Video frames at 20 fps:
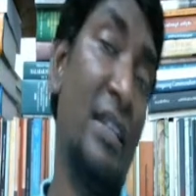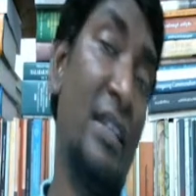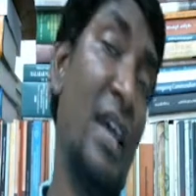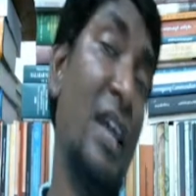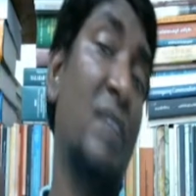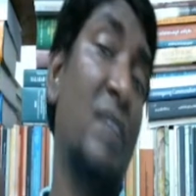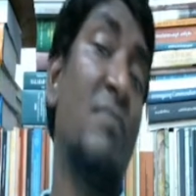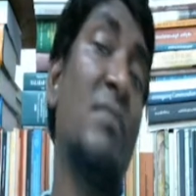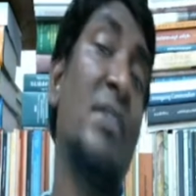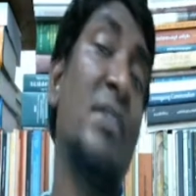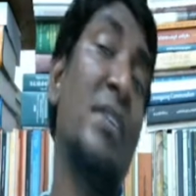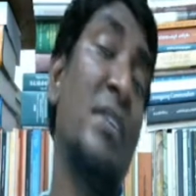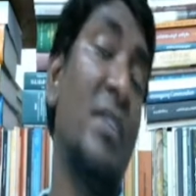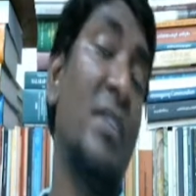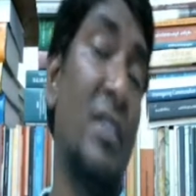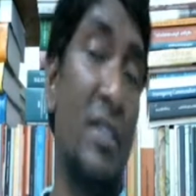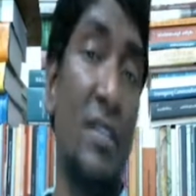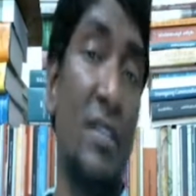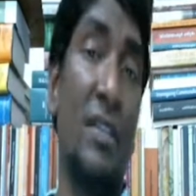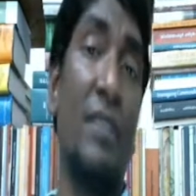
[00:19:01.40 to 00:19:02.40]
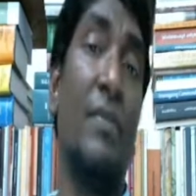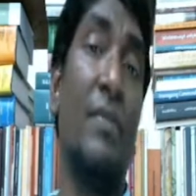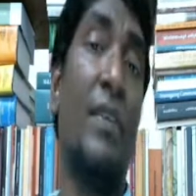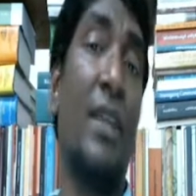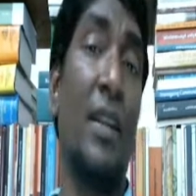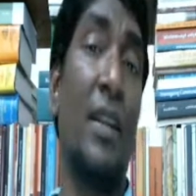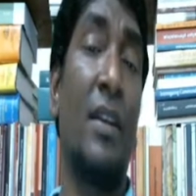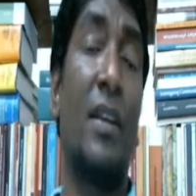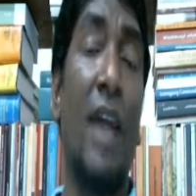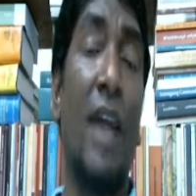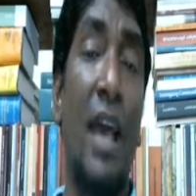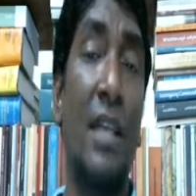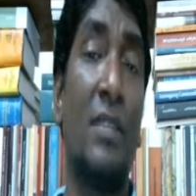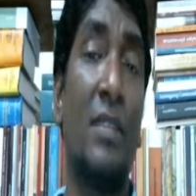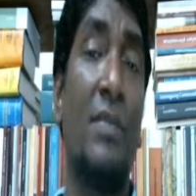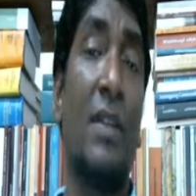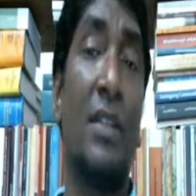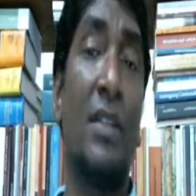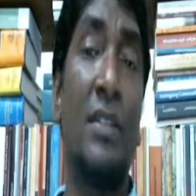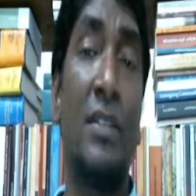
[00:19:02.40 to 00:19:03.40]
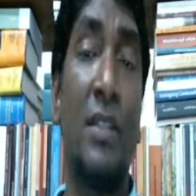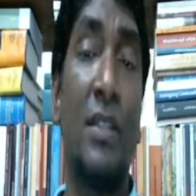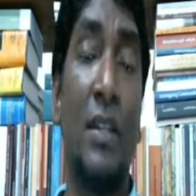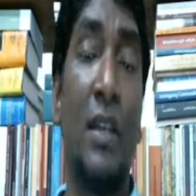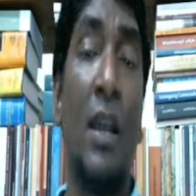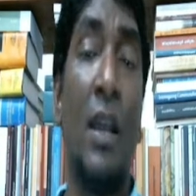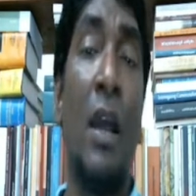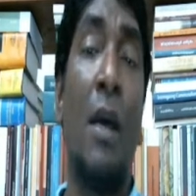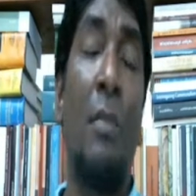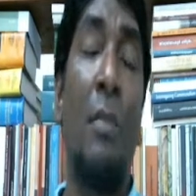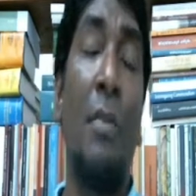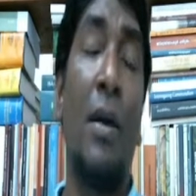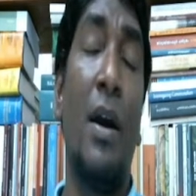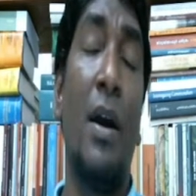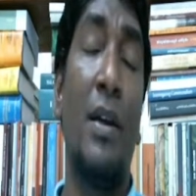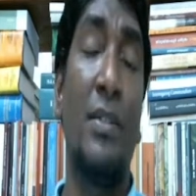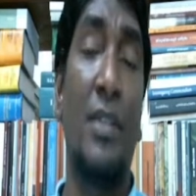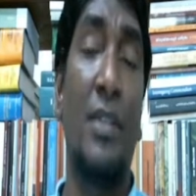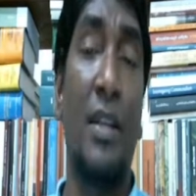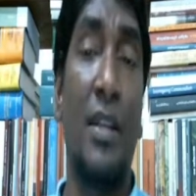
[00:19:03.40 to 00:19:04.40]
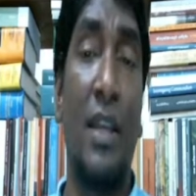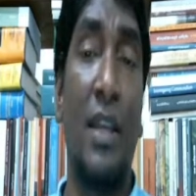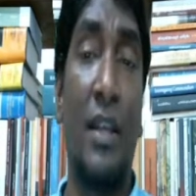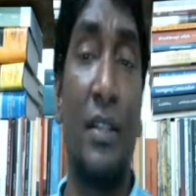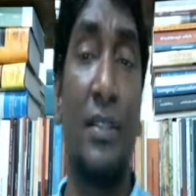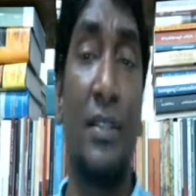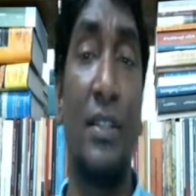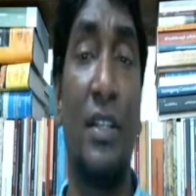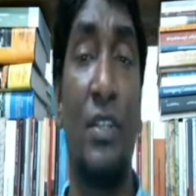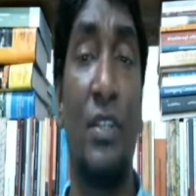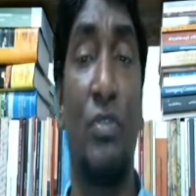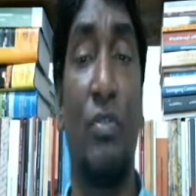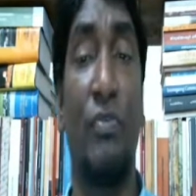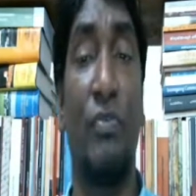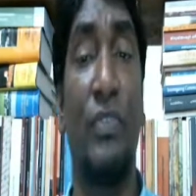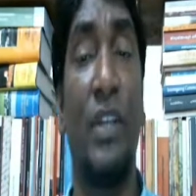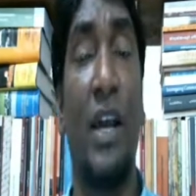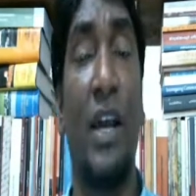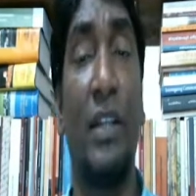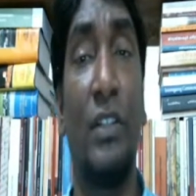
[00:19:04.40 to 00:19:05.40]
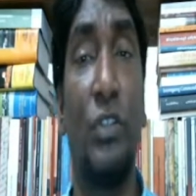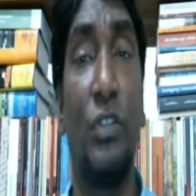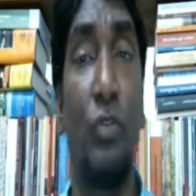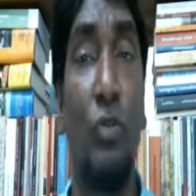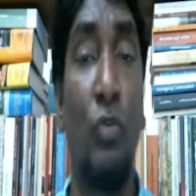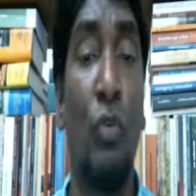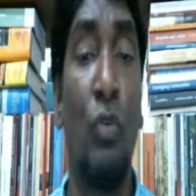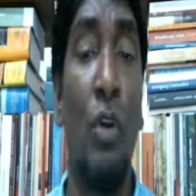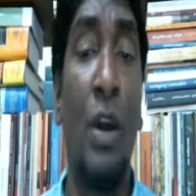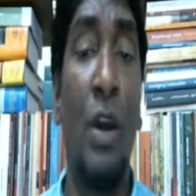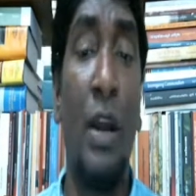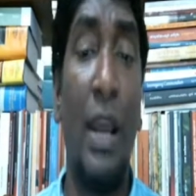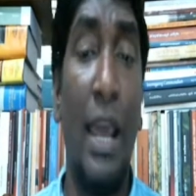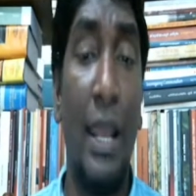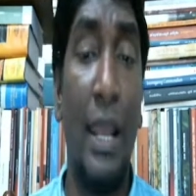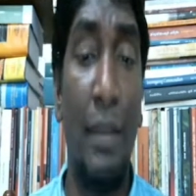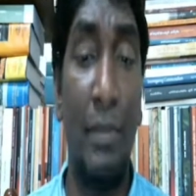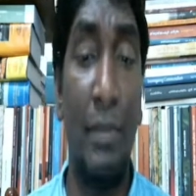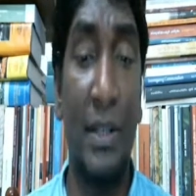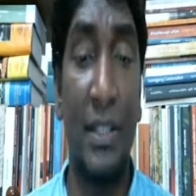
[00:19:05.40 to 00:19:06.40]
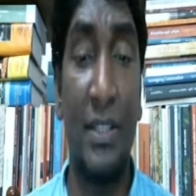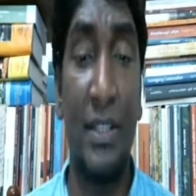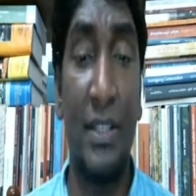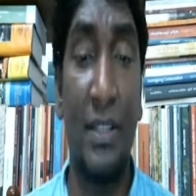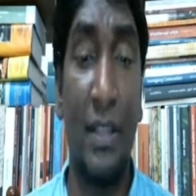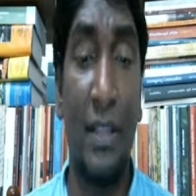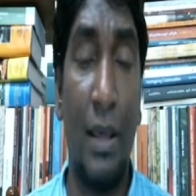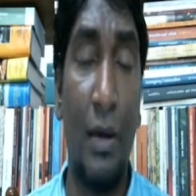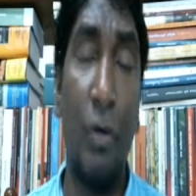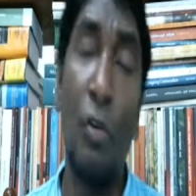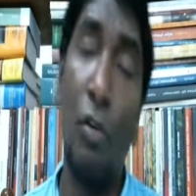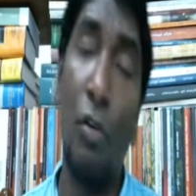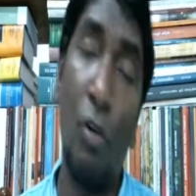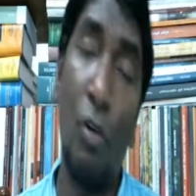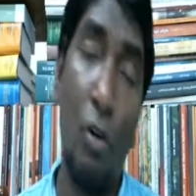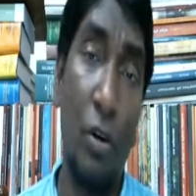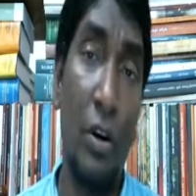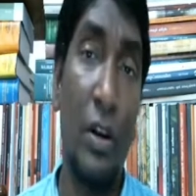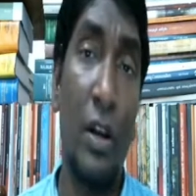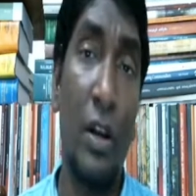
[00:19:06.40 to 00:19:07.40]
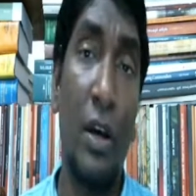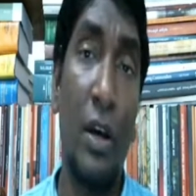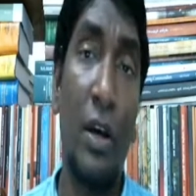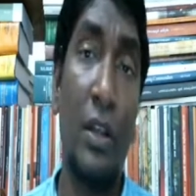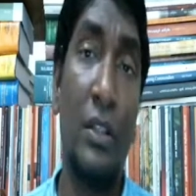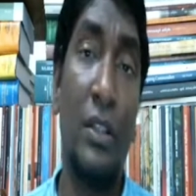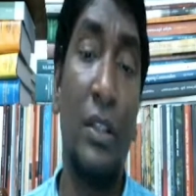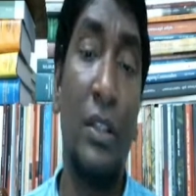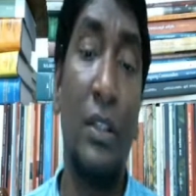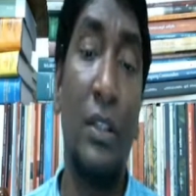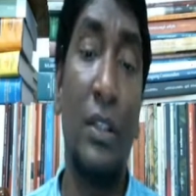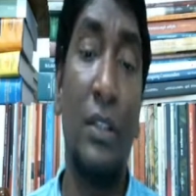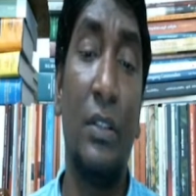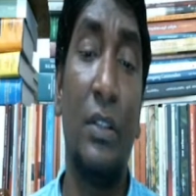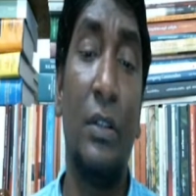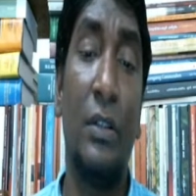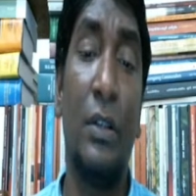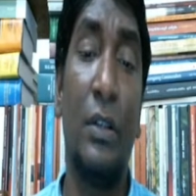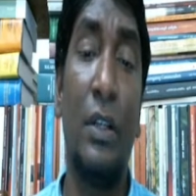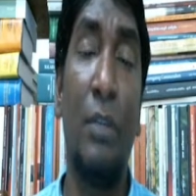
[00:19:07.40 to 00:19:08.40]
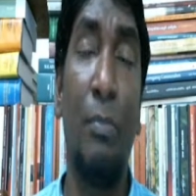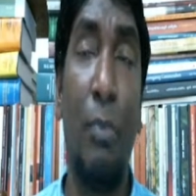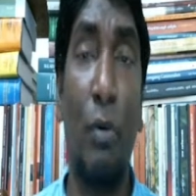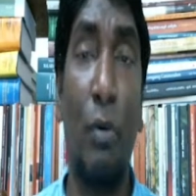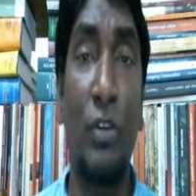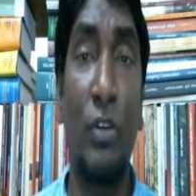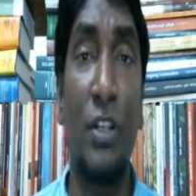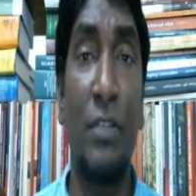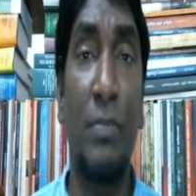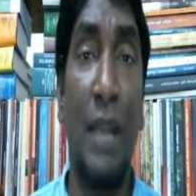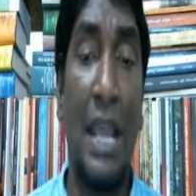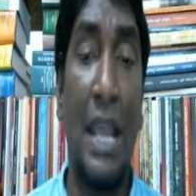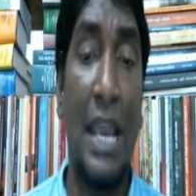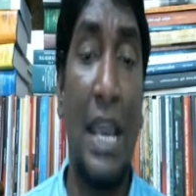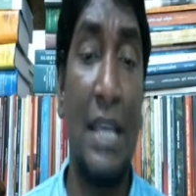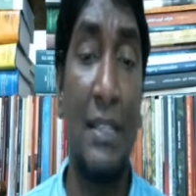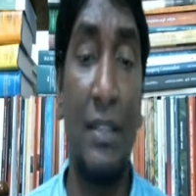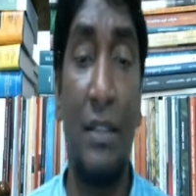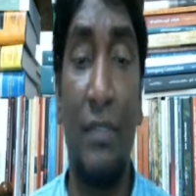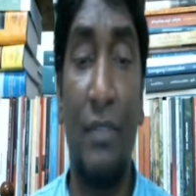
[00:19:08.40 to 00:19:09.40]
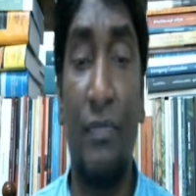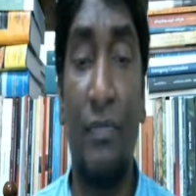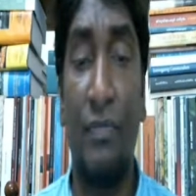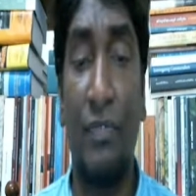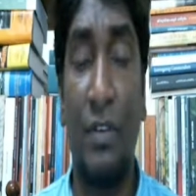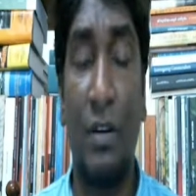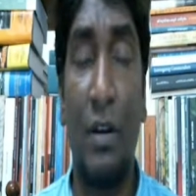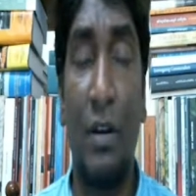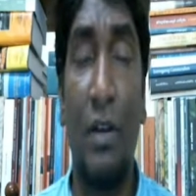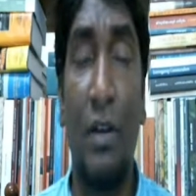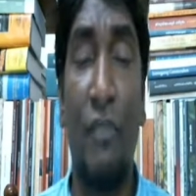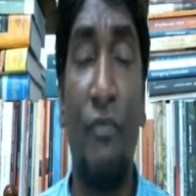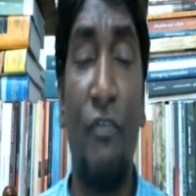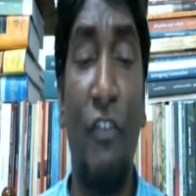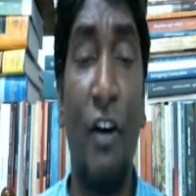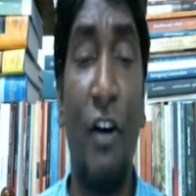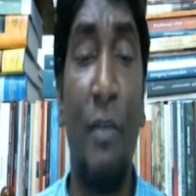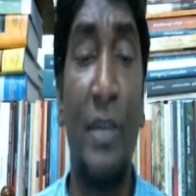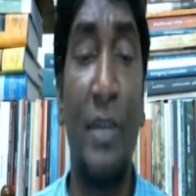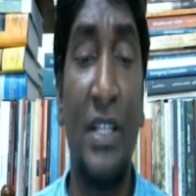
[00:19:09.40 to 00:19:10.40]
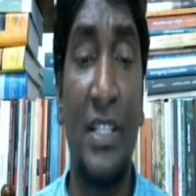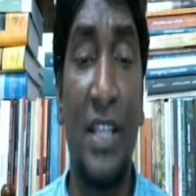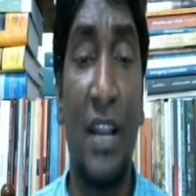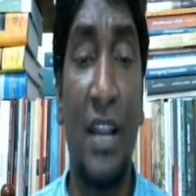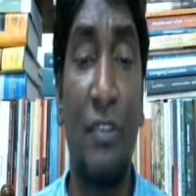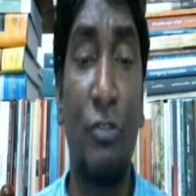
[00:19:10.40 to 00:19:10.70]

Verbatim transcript: that will increase the dividend as well as the perks and other things of the other two elements in that or, uh, or uh, the, the important players in the uh, firm itself.